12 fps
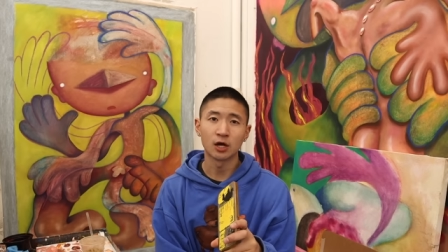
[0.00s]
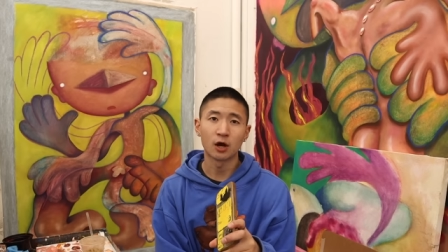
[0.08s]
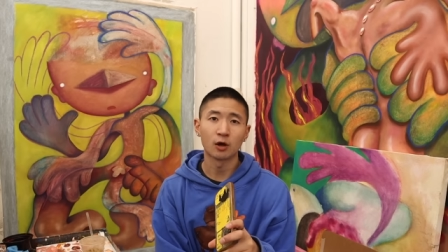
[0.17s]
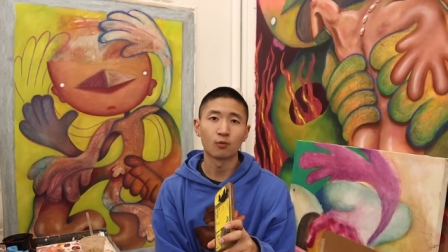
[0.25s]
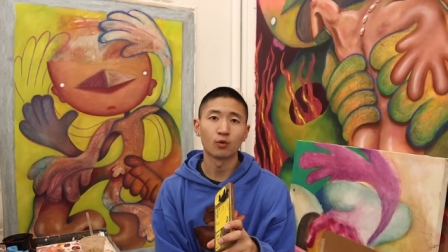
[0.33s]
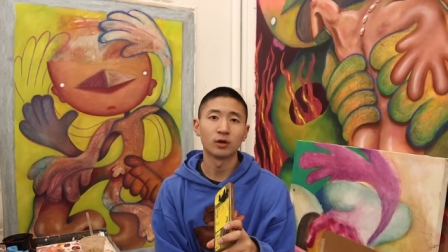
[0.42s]
the
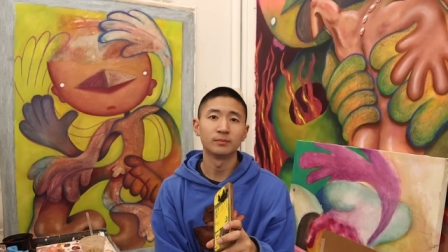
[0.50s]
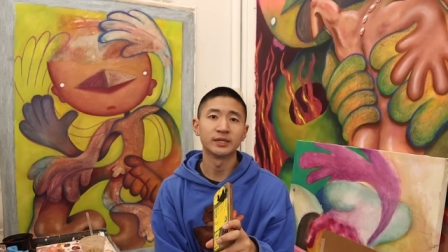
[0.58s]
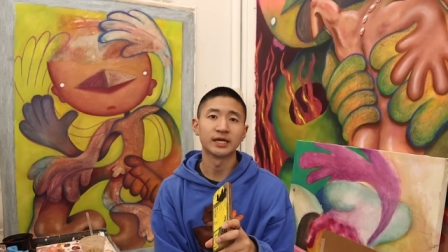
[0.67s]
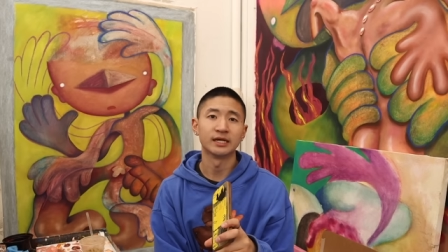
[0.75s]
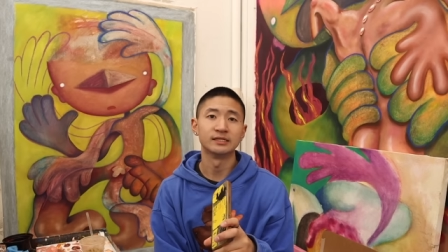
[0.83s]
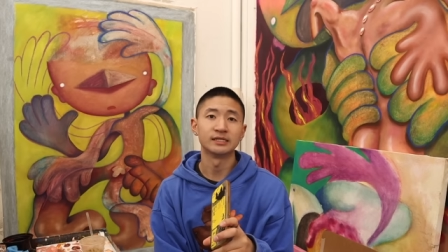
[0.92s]
art world
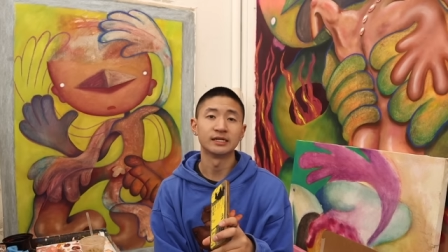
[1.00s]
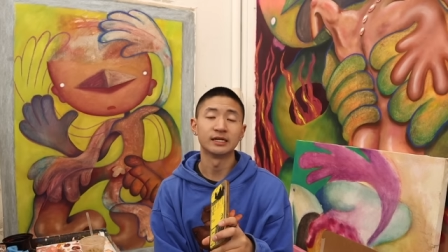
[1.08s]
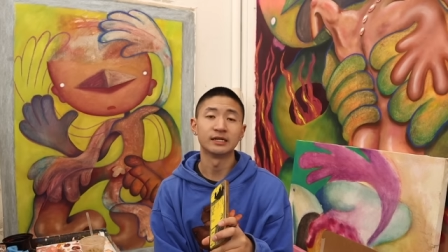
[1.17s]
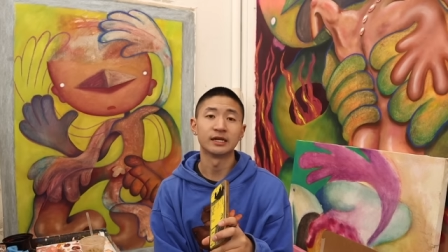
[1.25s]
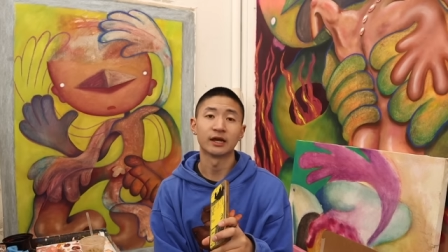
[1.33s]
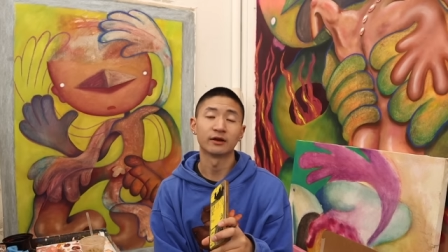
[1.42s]
because it
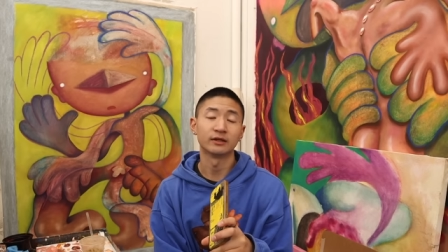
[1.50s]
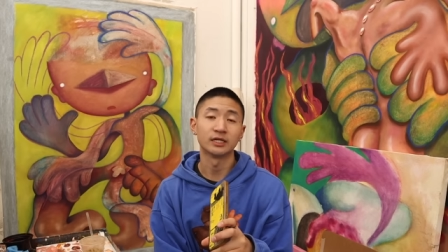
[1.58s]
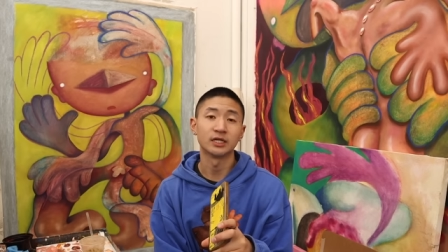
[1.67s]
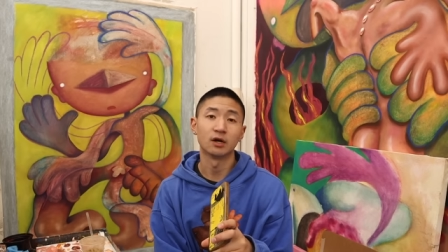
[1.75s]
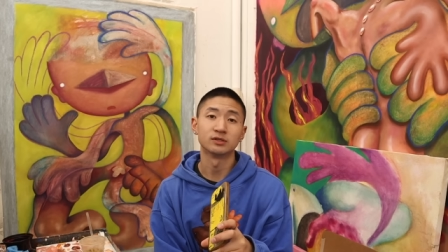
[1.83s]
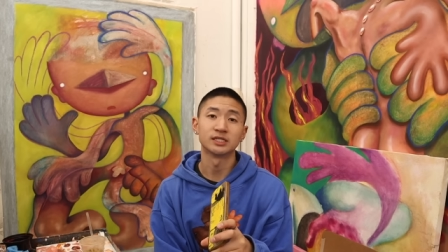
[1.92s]

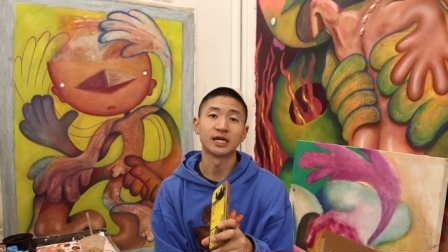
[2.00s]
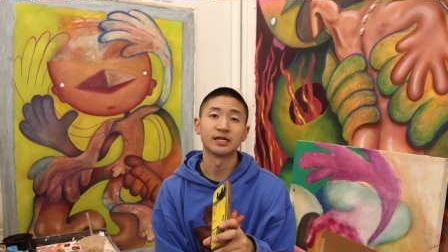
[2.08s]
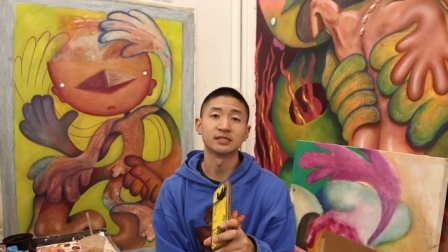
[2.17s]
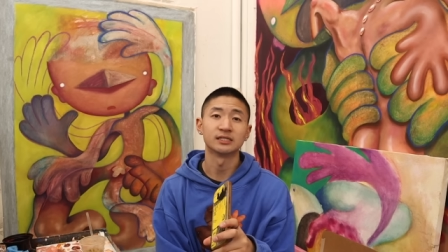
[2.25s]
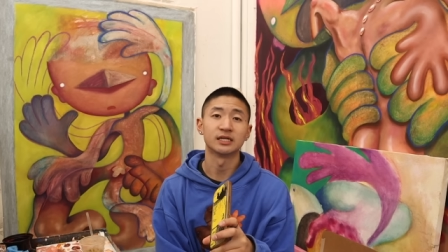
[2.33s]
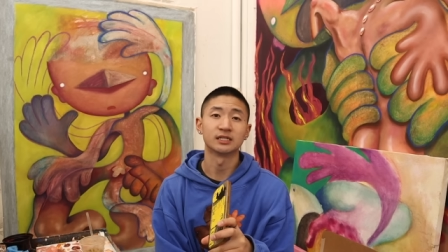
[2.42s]
inherently goes
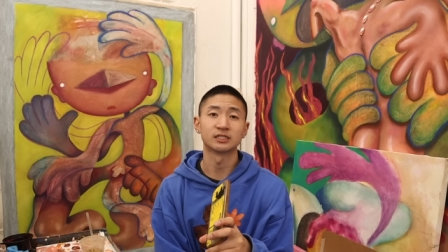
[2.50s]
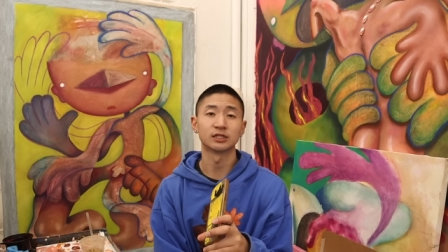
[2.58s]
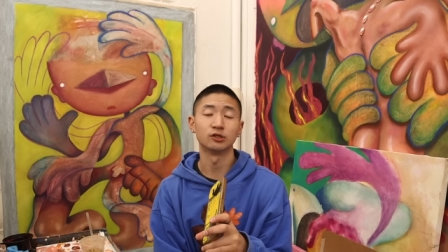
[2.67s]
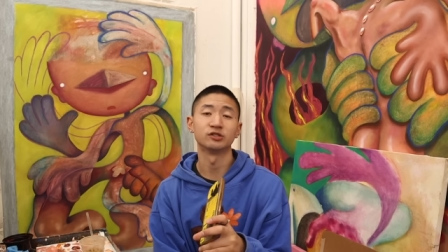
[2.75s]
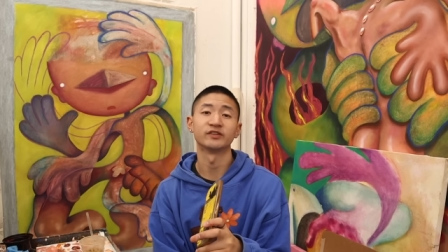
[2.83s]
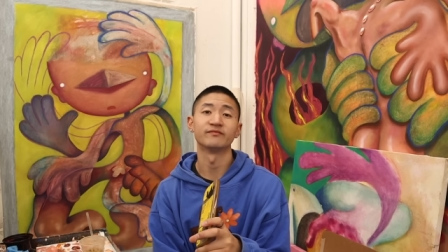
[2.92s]
against the
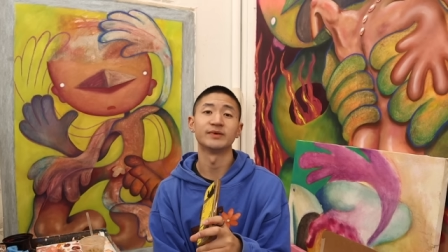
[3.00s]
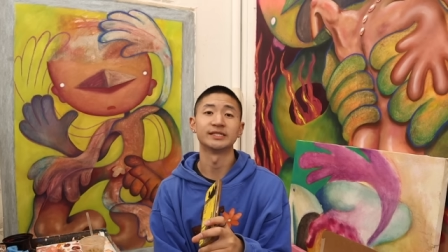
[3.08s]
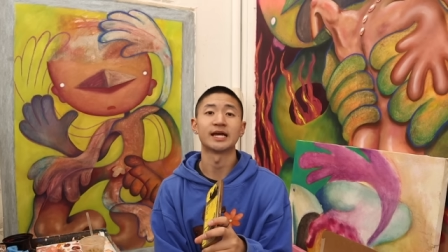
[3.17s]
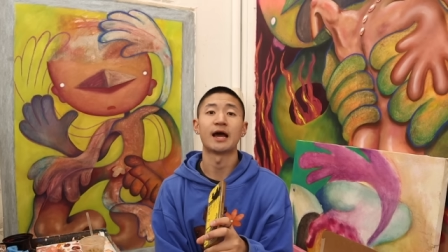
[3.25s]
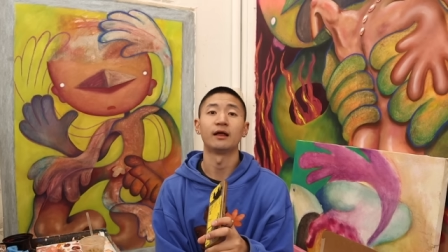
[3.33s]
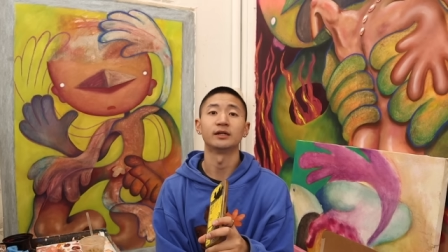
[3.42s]
exclusive
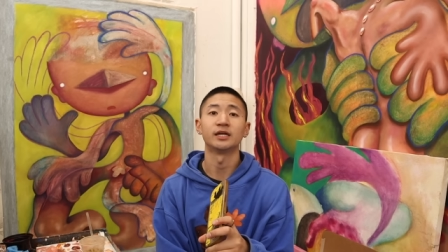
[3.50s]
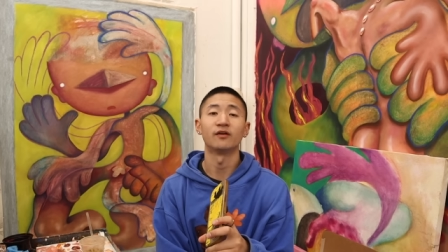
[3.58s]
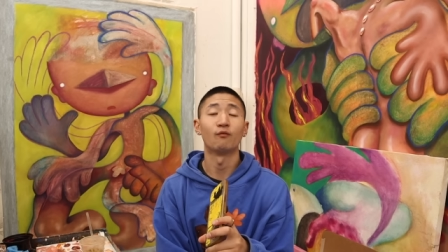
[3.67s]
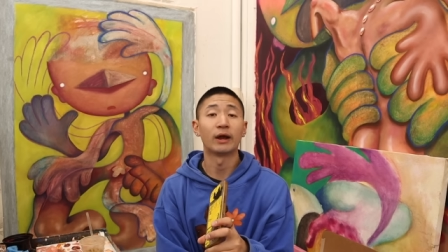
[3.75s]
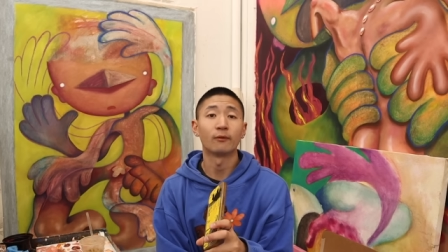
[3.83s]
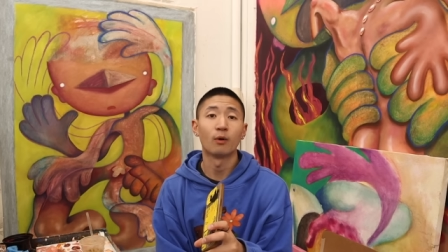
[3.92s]
mentality
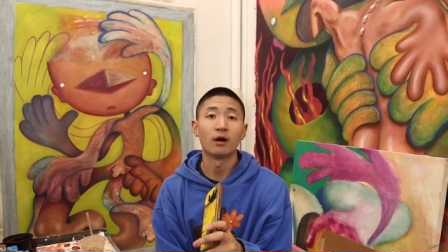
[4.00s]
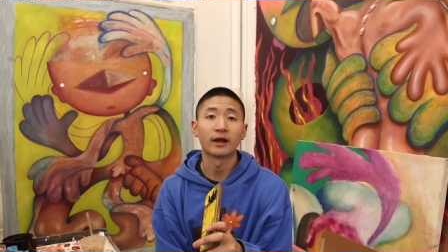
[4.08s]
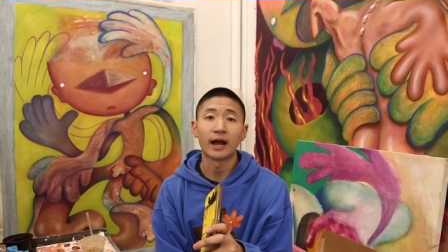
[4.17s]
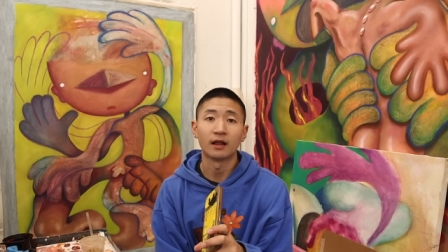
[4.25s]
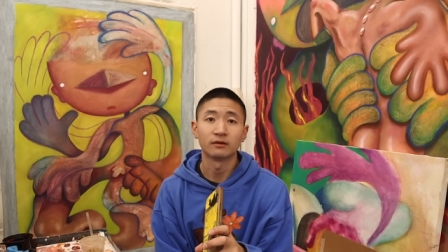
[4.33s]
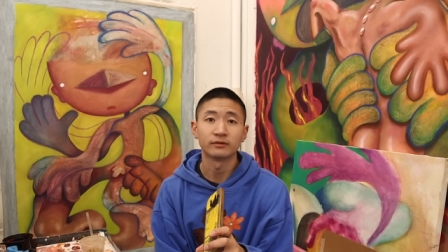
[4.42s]
of white wall
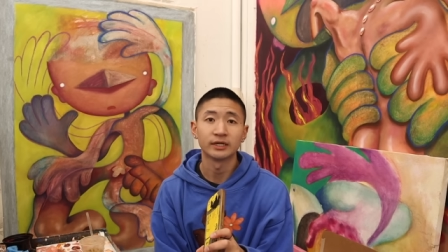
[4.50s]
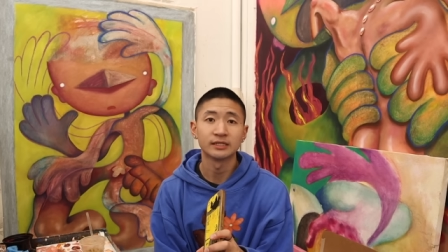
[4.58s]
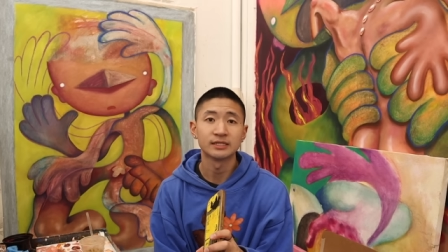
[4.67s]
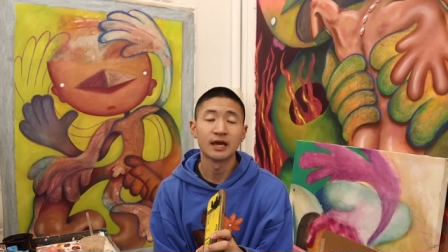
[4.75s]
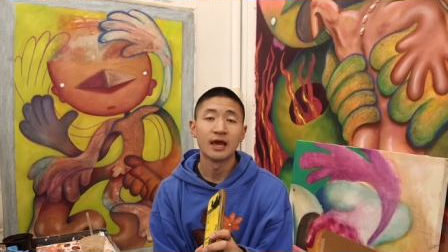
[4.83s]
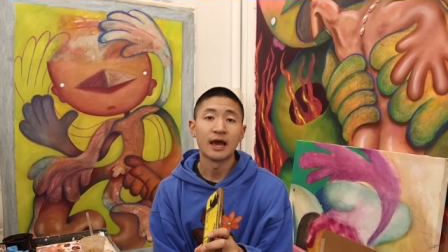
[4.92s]

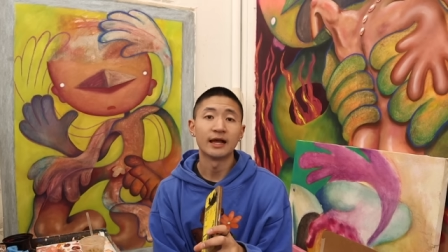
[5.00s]
galleries